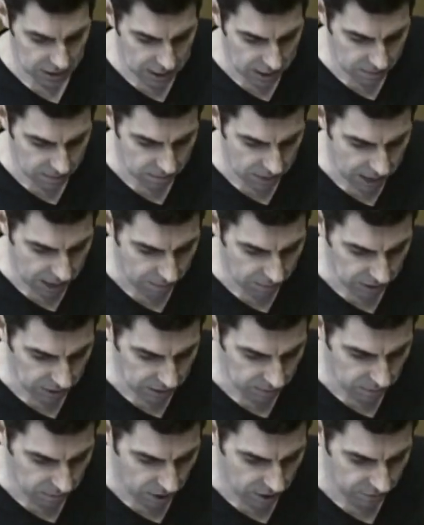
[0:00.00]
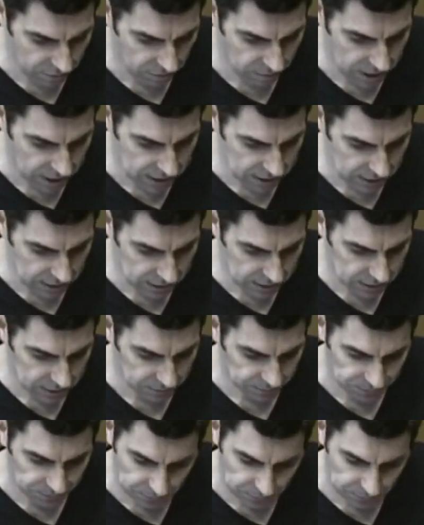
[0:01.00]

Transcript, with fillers: um, happen in bioinformatics.